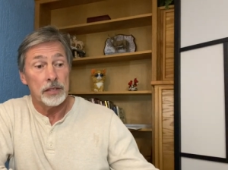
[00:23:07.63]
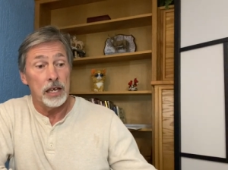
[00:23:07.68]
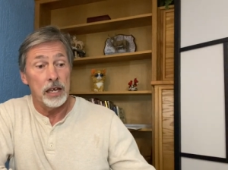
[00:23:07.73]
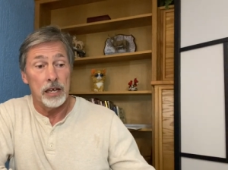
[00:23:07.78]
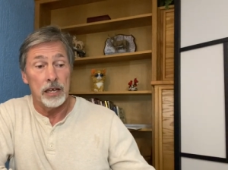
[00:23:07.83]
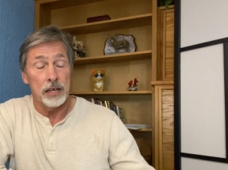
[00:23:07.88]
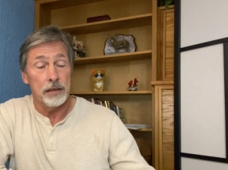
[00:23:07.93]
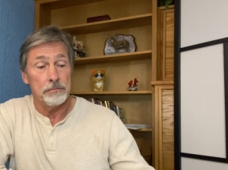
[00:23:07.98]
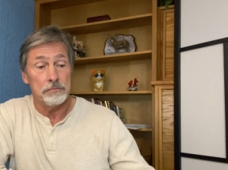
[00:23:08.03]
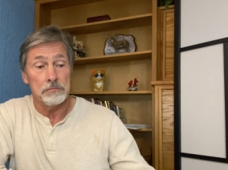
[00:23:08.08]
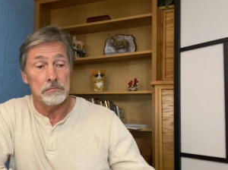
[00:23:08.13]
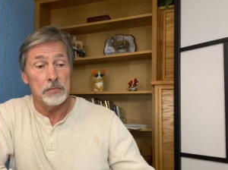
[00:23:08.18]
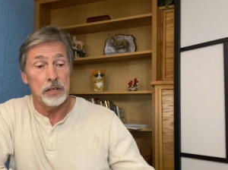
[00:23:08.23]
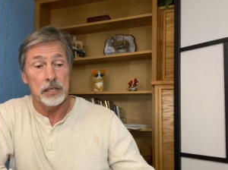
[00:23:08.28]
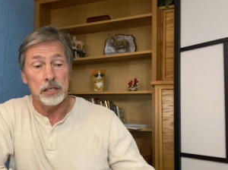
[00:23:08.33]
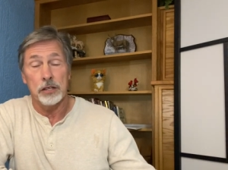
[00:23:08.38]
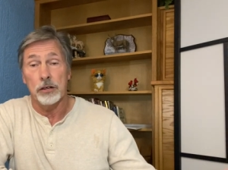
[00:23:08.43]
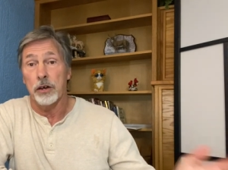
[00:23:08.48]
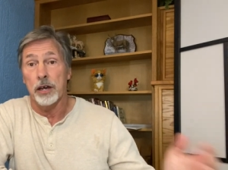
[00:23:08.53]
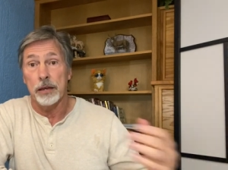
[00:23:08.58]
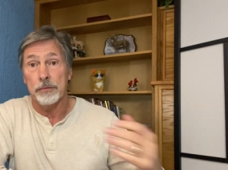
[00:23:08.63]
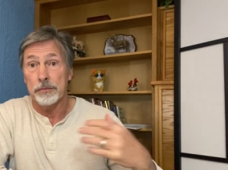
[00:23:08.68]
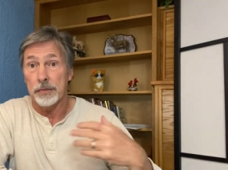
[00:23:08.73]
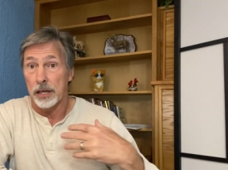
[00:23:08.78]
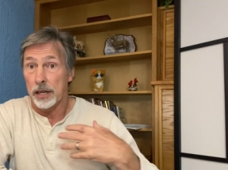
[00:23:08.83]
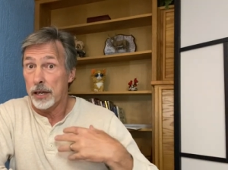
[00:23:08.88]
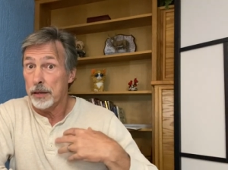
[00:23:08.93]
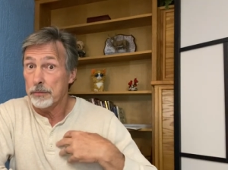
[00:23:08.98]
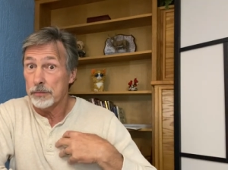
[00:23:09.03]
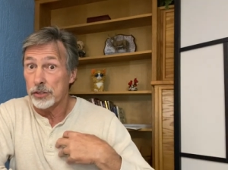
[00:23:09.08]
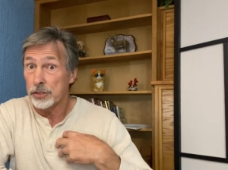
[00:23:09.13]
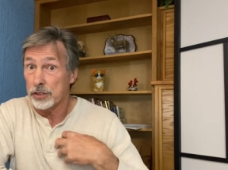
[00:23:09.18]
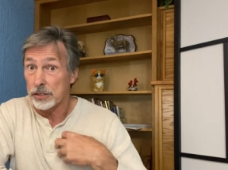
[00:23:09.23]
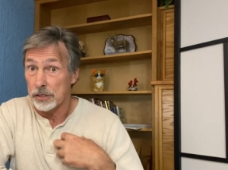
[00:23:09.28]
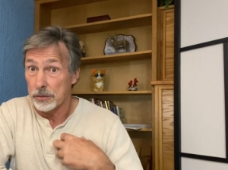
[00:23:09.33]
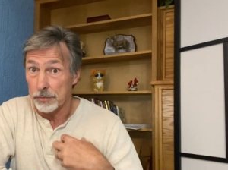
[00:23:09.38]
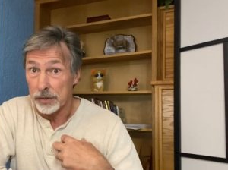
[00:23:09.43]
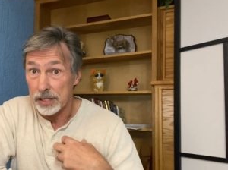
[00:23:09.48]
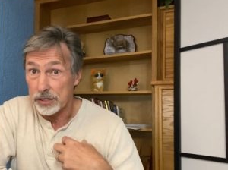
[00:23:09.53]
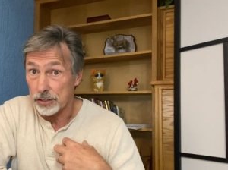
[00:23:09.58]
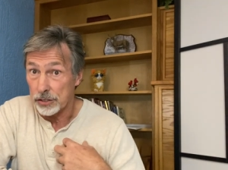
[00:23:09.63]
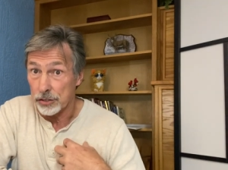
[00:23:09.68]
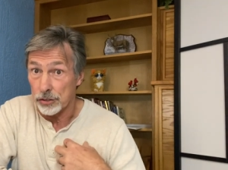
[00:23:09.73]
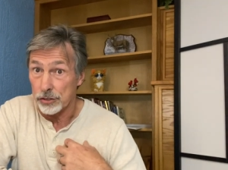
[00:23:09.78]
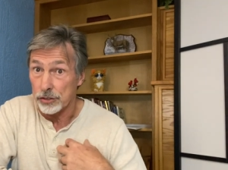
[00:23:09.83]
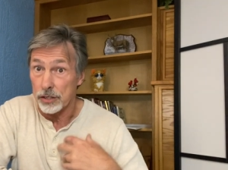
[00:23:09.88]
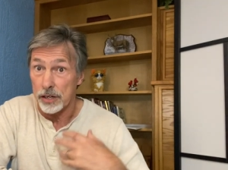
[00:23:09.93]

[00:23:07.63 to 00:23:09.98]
um, you know, I'm I'm just the messenger.